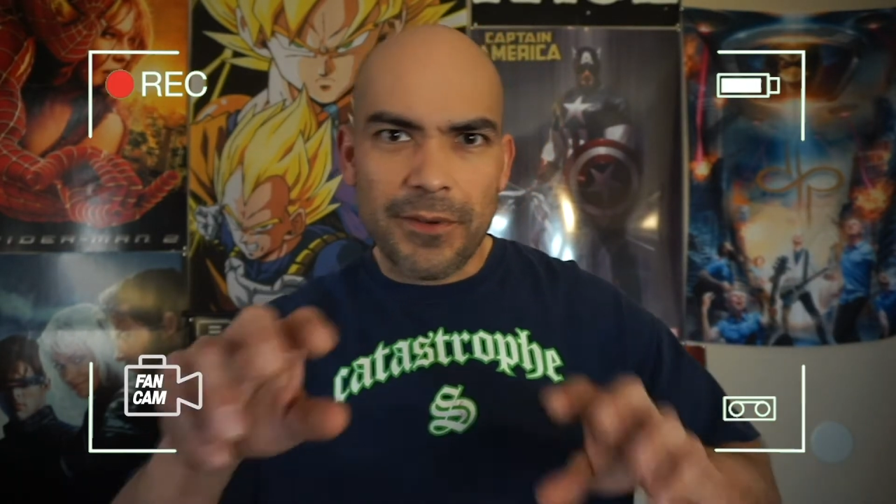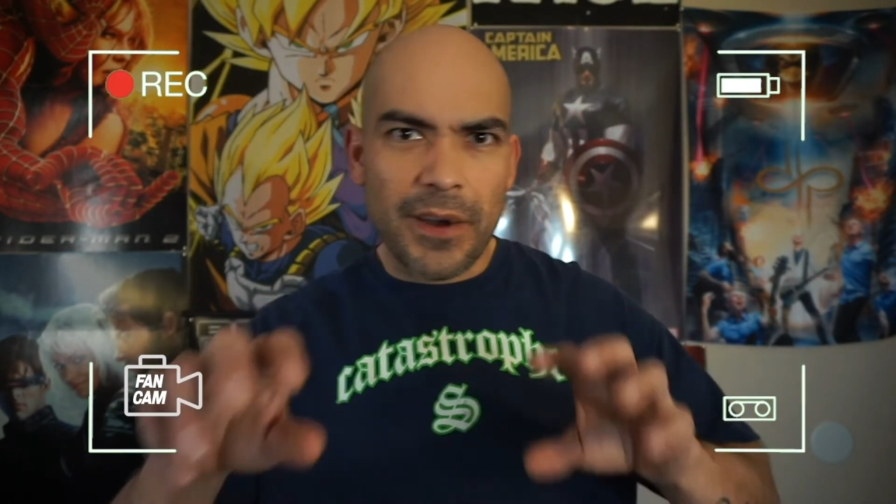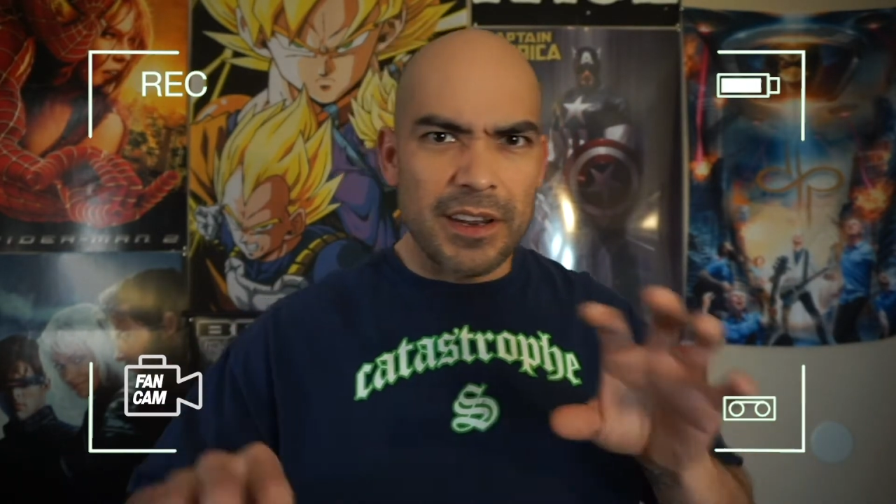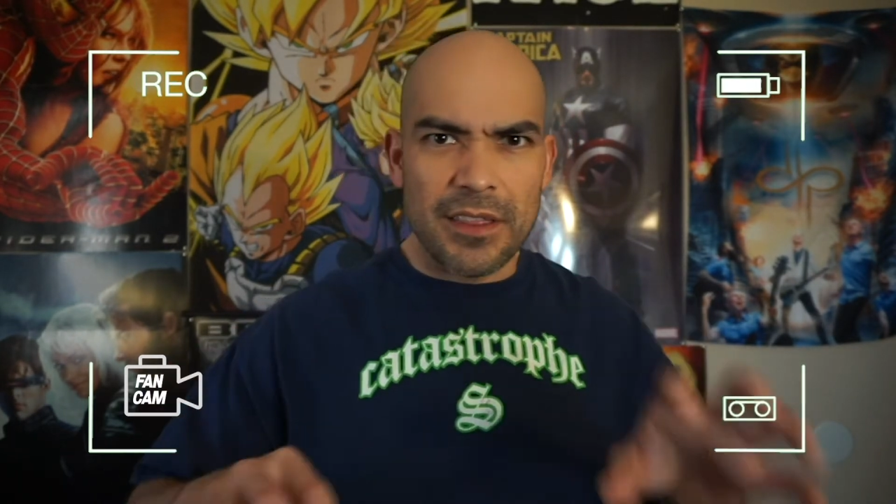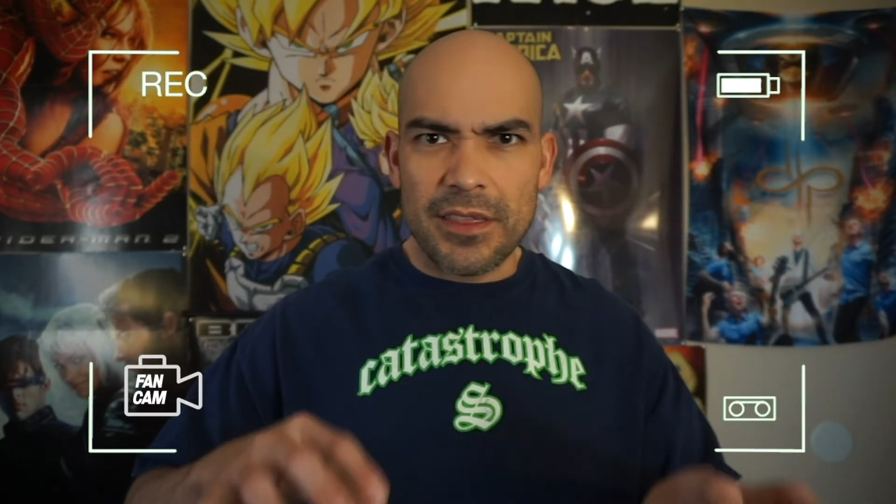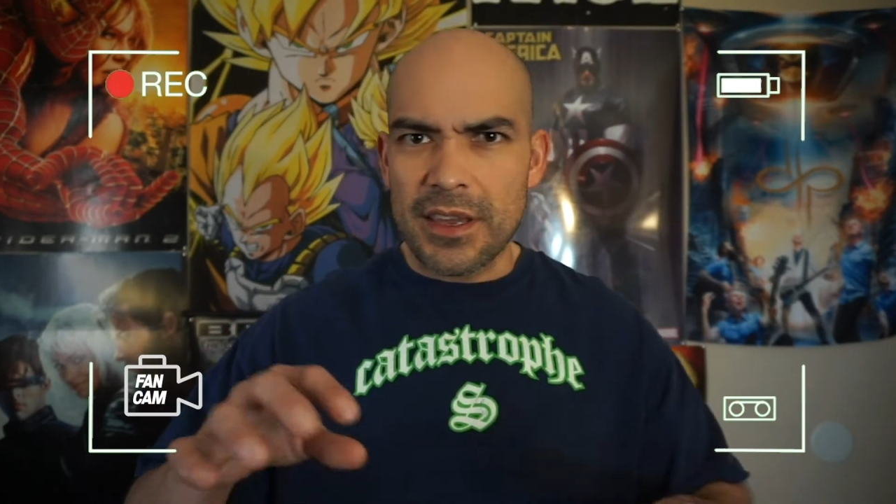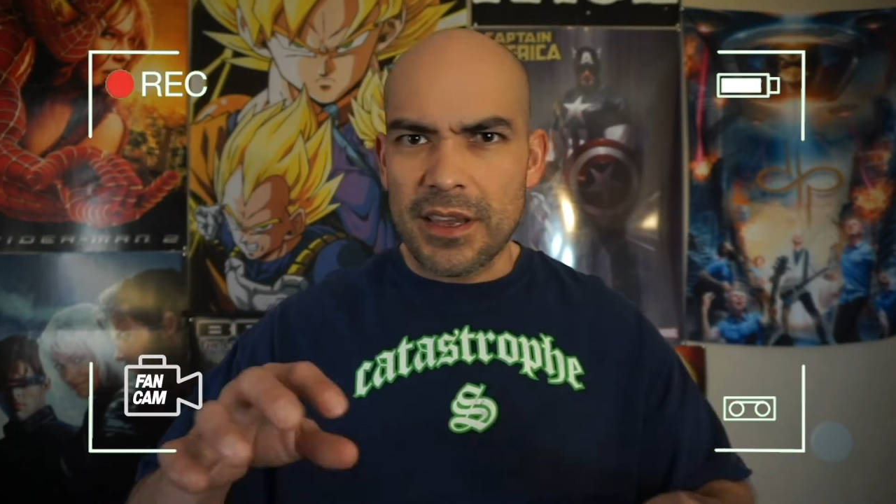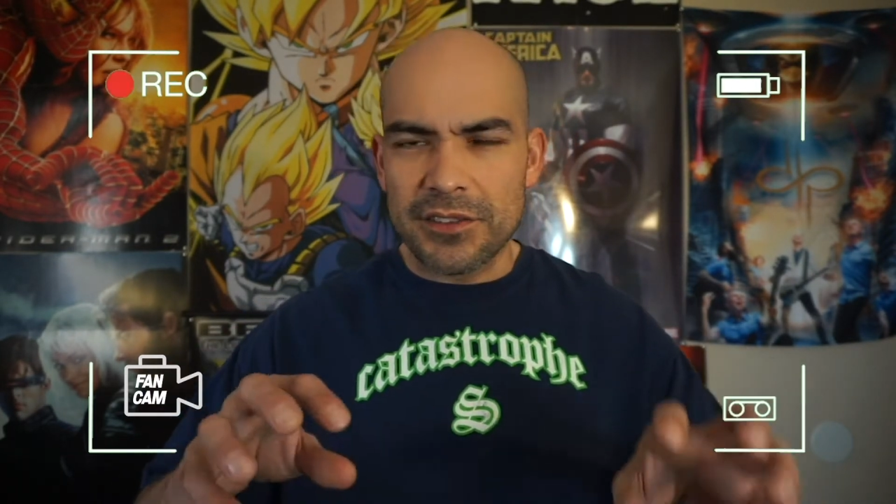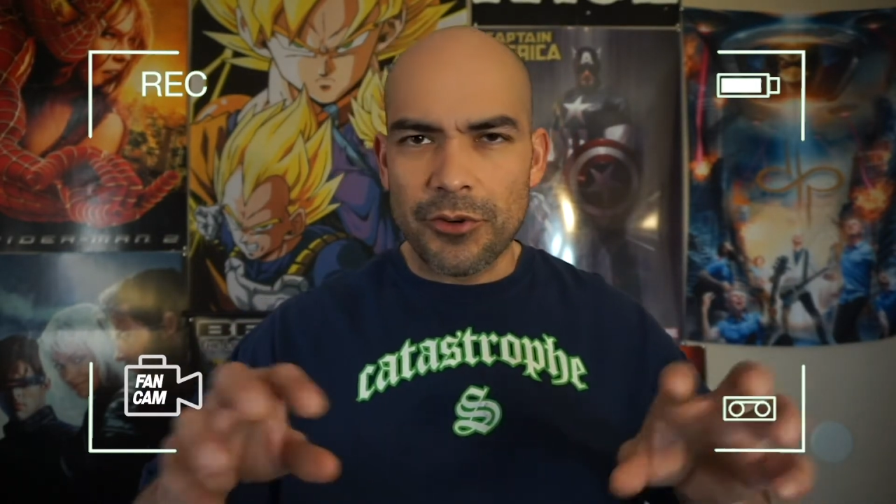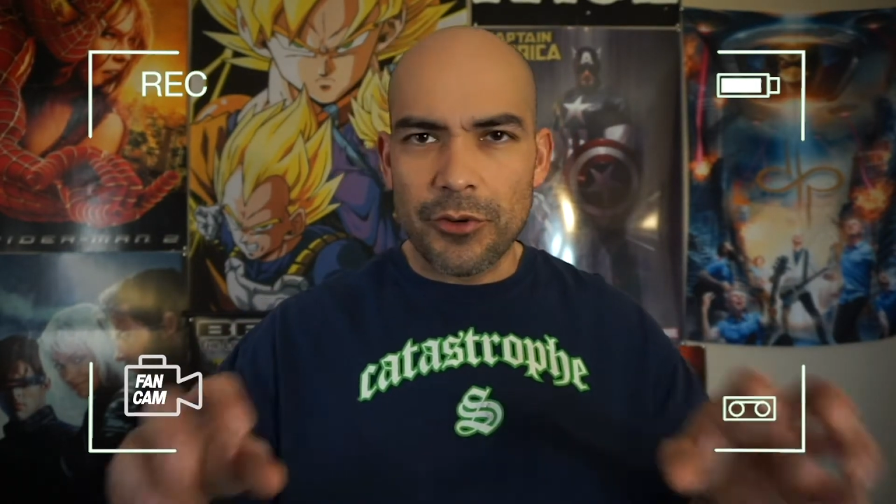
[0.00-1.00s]
finding
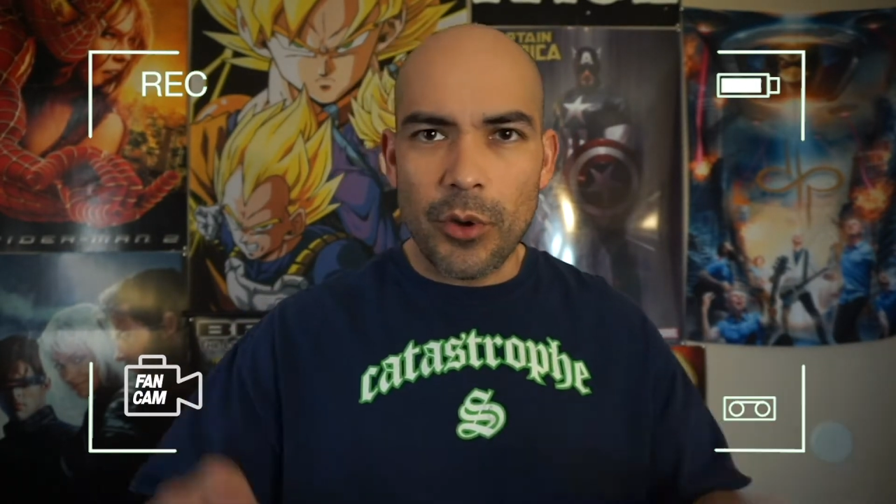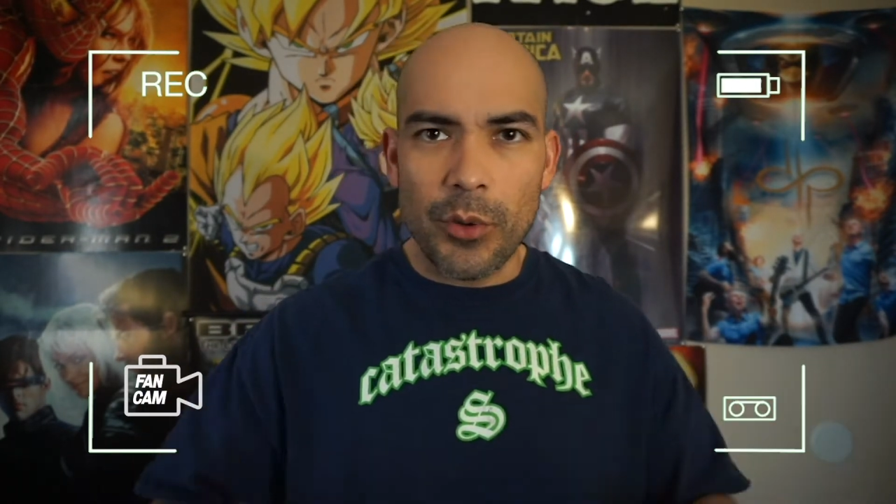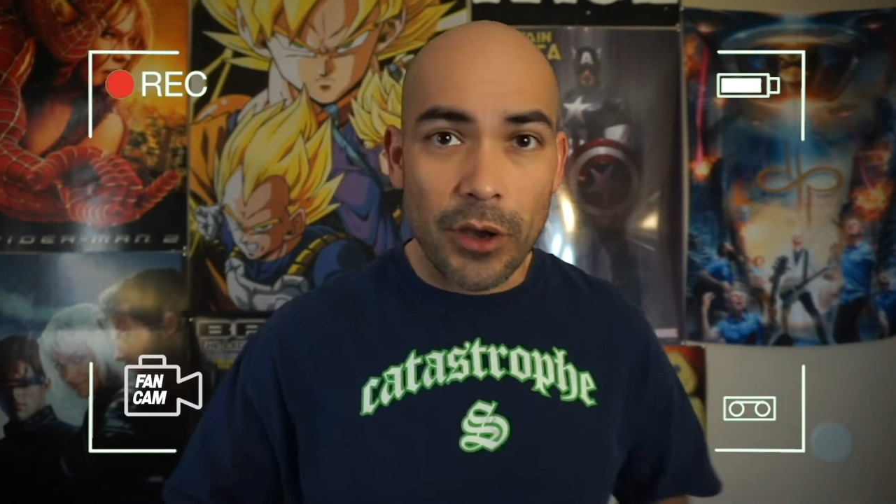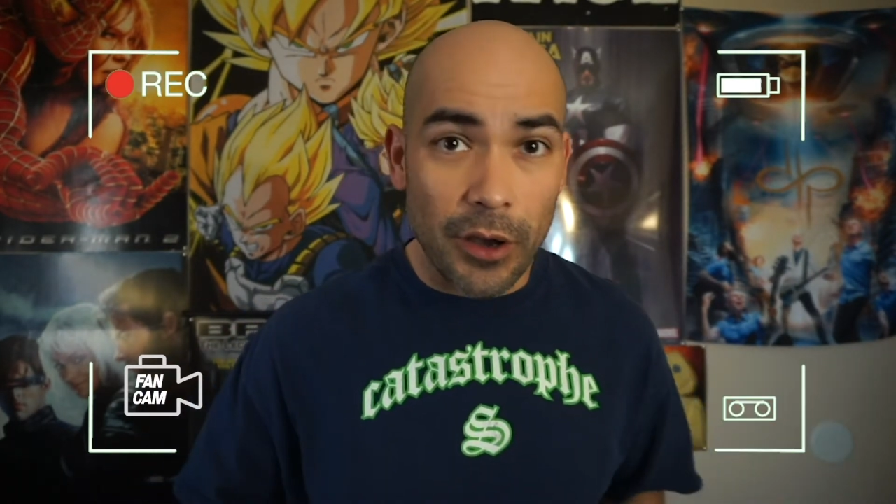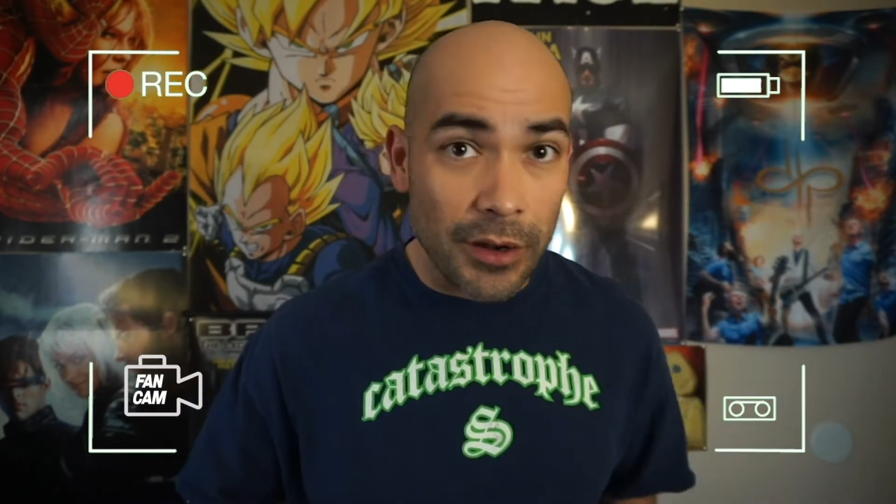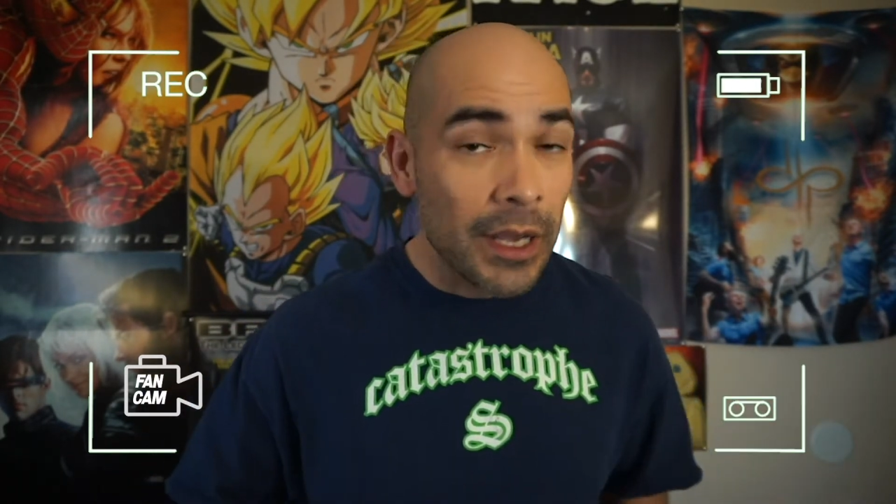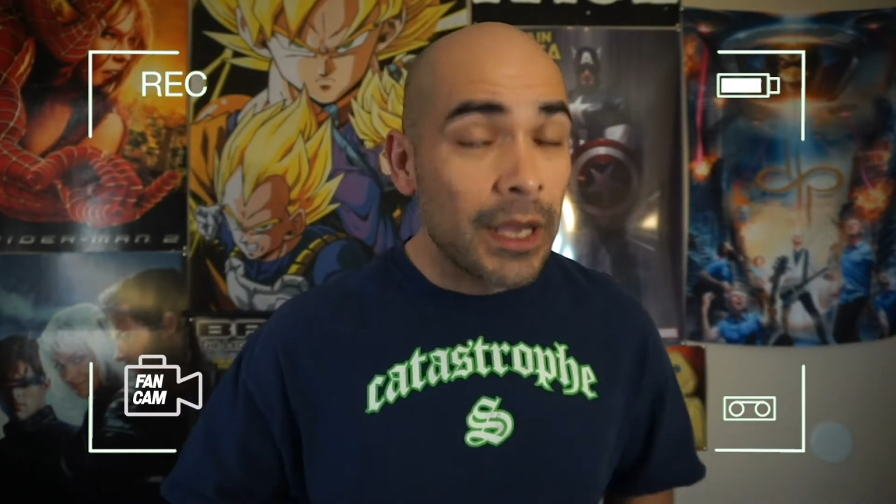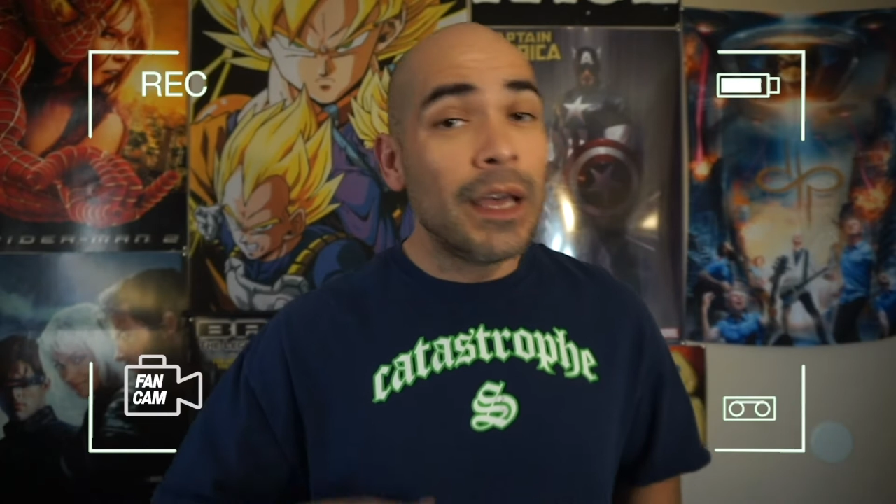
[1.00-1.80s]
things that are going on.